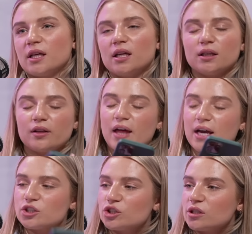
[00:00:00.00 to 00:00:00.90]
Like
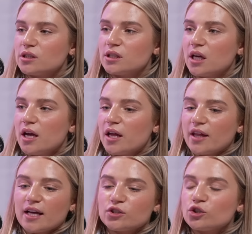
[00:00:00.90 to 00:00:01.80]
that's just
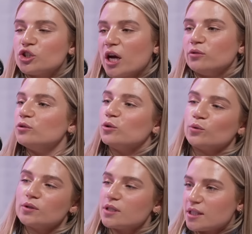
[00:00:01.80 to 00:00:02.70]
that's our chill
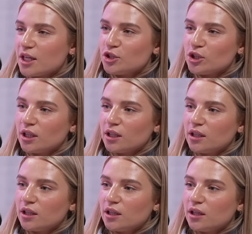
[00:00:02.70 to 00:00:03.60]
clothes essentially. do
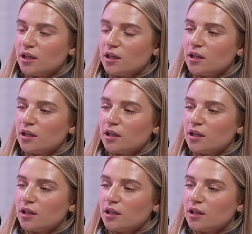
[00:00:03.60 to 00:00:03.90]
you feel cold